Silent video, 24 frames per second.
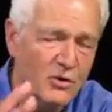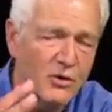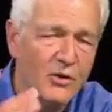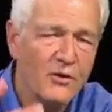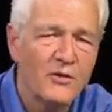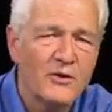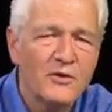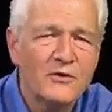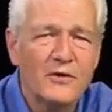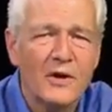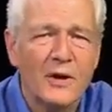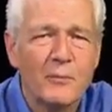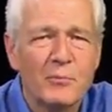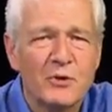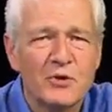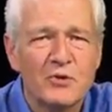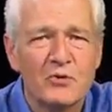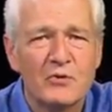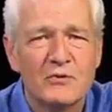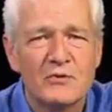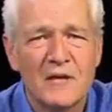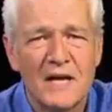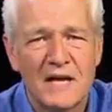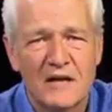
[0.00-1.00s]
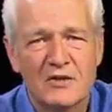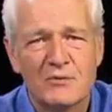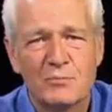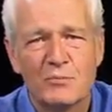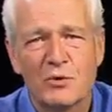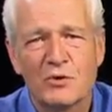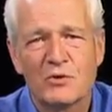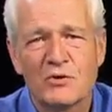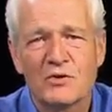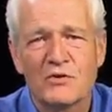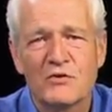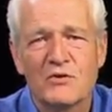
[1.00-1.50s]
all this up in your
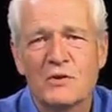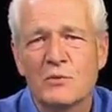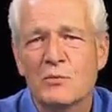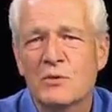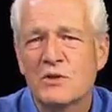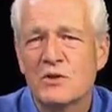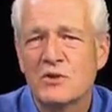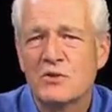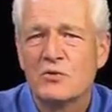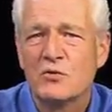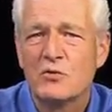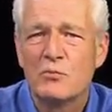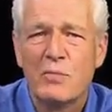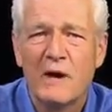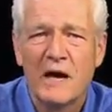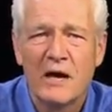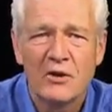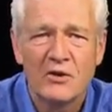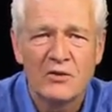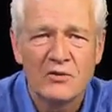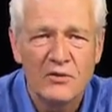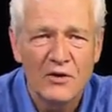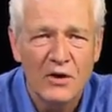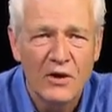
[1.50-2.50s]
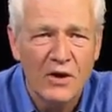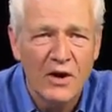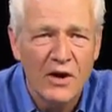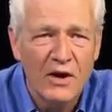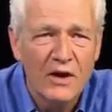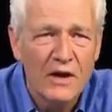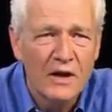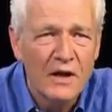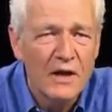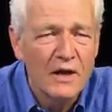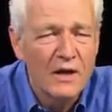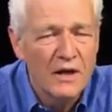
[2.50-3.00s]
textbook to see what the 2 patterns are
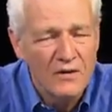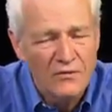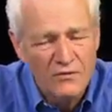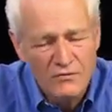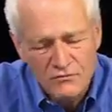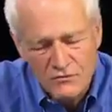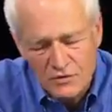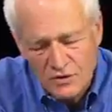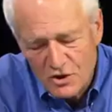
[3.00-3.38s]
of